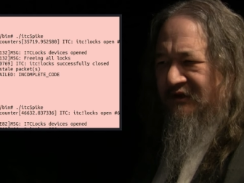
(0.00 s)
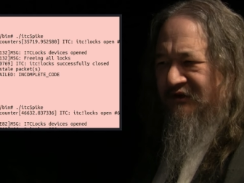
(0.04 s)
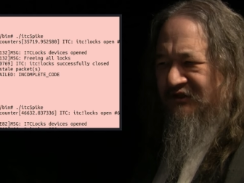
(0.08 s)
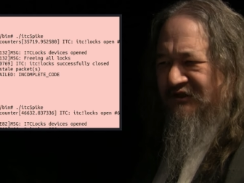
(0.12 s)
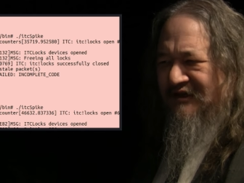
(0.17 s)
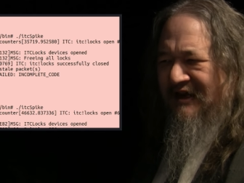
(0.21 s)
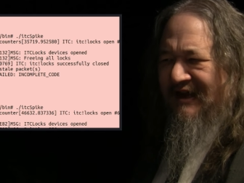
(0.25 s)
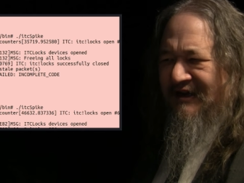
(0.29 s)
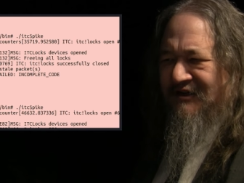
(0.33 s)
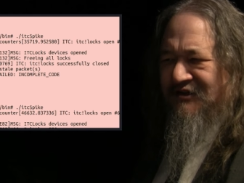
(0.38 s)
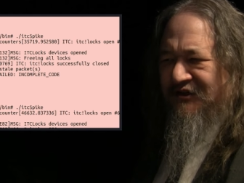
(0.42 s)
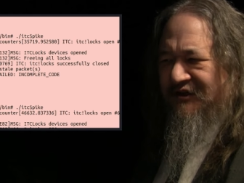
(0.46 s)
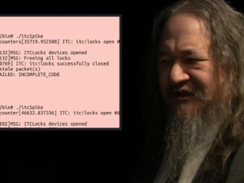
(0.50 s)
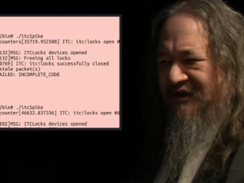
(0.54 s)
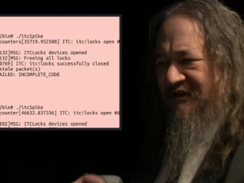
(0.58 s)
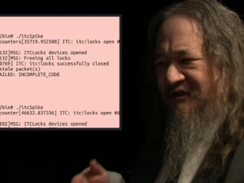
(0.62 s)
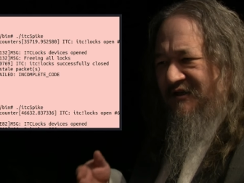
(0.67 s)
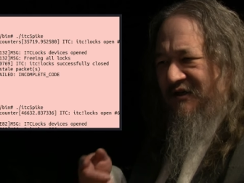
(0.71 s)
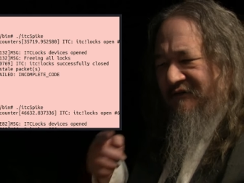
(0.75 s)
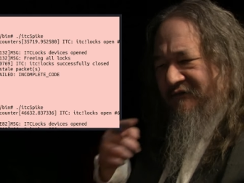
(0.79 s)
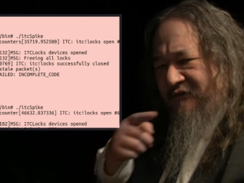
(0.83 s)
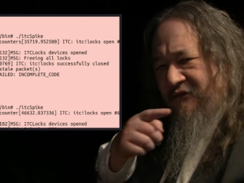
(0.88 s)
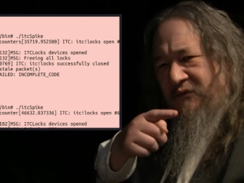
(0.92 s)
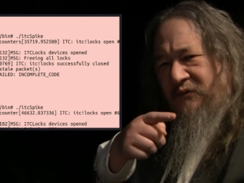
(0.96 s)
is actually a
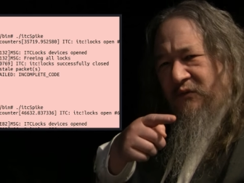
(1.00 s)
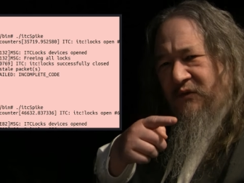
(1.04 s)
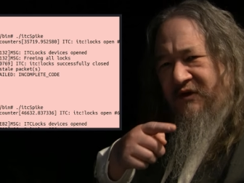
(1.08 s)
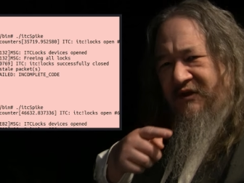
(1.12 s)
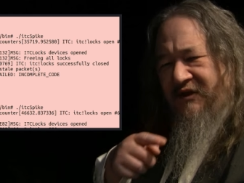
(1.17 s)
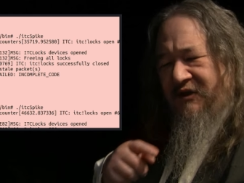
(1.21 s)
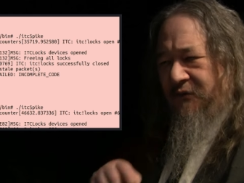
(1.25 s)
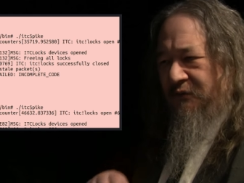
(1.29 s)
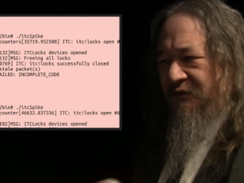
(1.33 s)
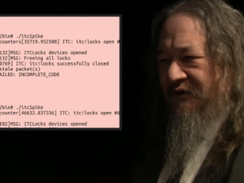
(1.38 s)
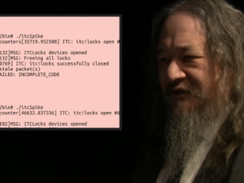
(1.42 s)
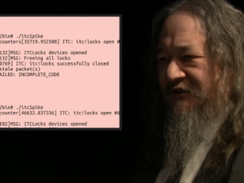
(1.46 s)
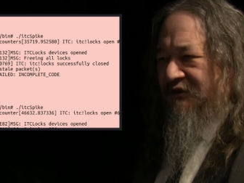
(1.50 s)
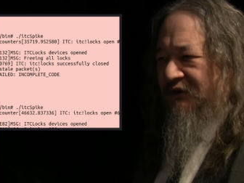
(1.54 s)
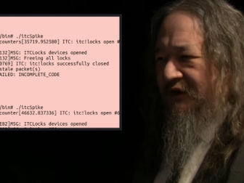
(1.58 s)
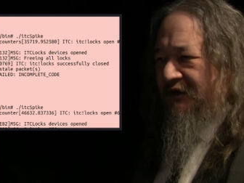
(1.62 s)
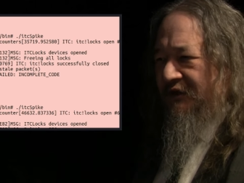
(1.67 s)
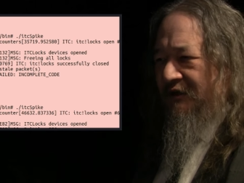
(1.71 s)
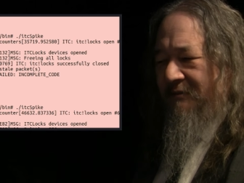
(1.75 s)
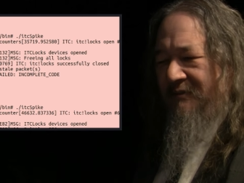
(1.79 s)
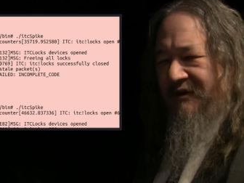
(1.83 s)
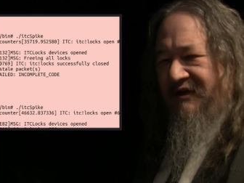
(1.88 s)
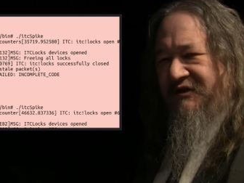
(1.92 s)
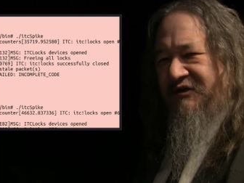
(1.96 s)
different one than we saw in
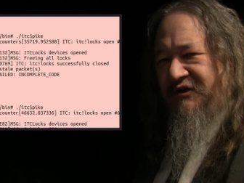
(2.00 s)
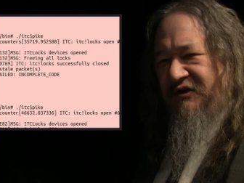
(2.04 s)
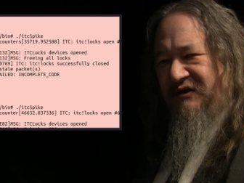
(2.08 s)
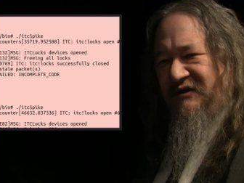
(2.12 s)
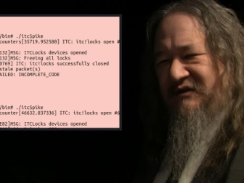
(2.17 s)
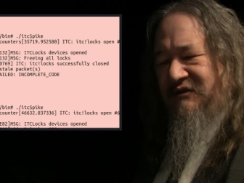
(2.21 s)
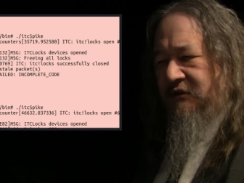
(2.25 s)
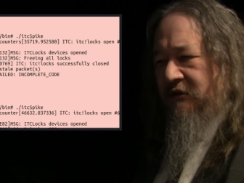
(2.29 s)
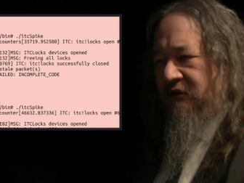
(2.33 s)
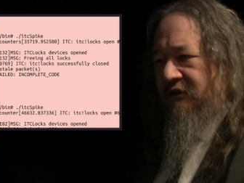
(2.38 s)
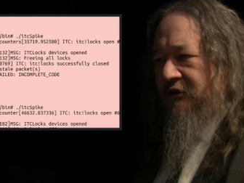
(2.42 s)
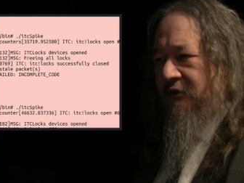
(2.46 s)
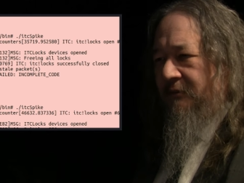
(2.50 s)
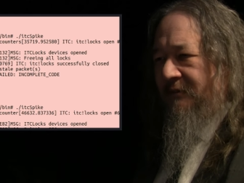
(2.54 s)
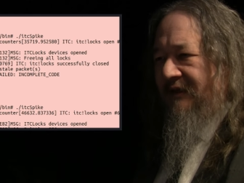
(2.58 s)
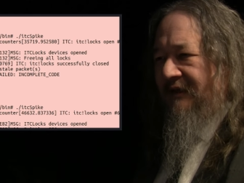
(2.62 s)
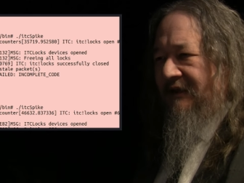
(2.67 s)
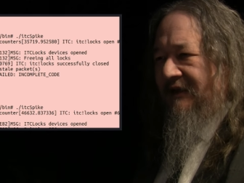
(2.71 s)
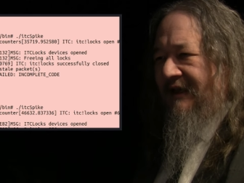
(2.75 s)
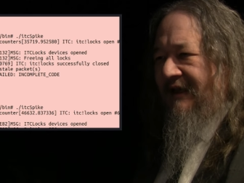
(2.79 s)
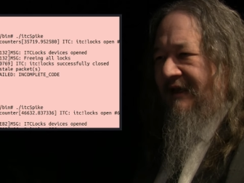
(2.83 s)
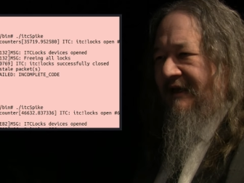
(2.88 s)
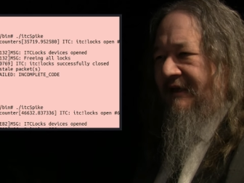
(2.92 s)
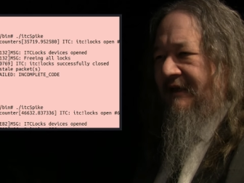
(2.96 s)
the picture. It's a little bit
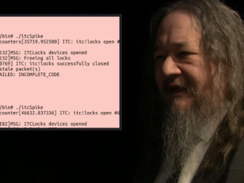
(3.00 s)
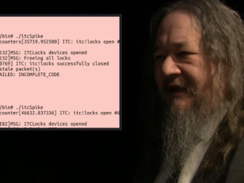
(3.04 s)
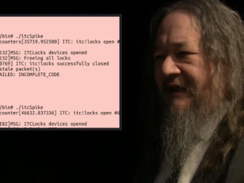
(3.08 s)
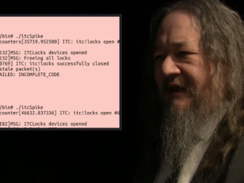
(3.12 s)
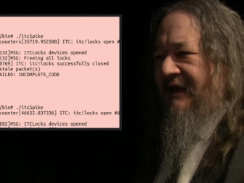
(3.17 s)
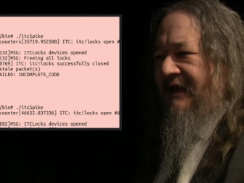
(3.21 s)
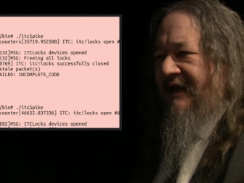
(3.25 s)
late.